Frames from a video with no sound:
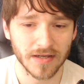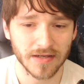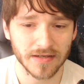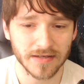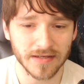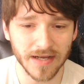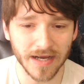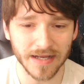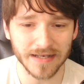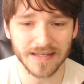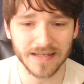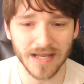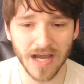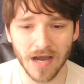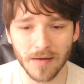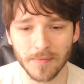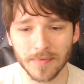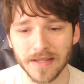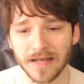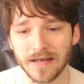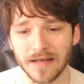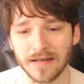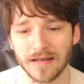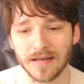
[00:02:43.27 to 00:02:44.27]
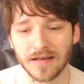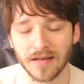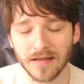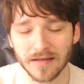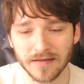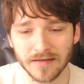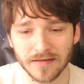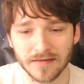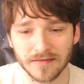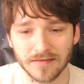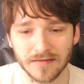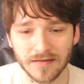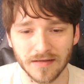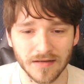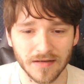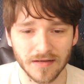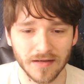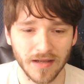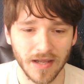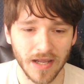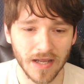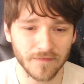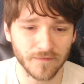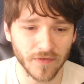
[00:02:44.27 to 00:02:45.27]
You got dominated in London
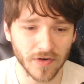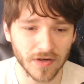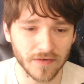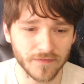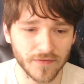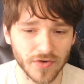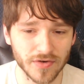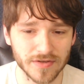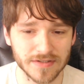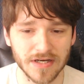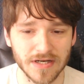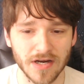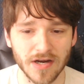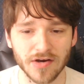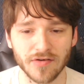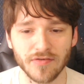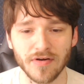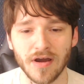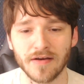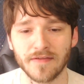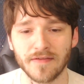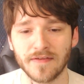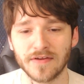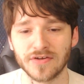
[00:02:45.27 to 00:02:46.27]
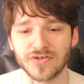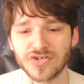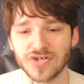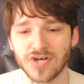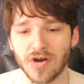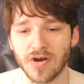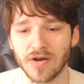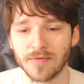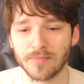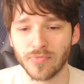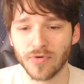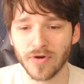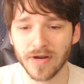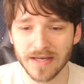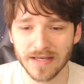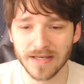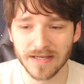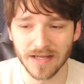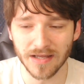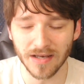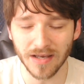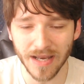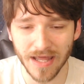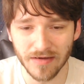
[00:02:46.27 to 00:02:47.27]
in front of your entire crowd. And then Sean Brady
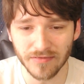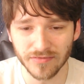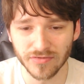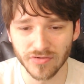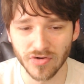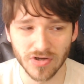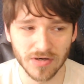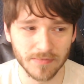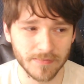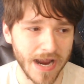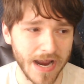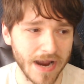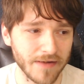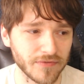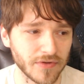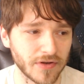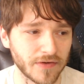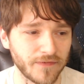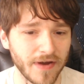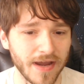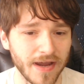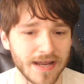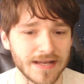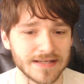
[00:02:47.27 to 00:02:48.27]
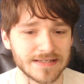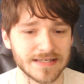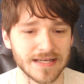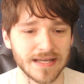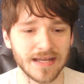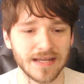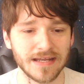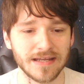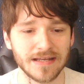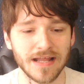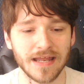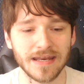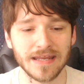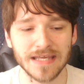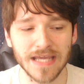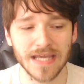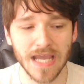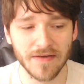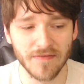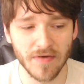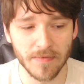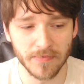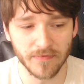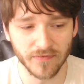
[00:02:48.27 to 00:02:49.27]
clowned on him after the fight, saying that he
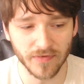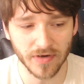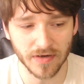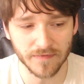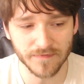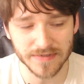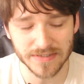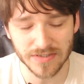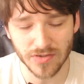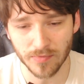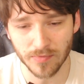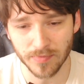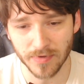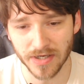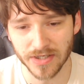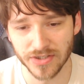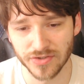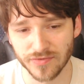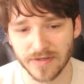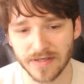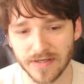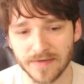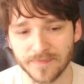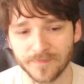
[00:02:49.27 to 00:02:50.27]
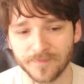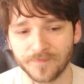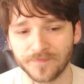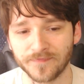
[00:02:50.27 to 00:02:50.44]
gave up in front of his home country.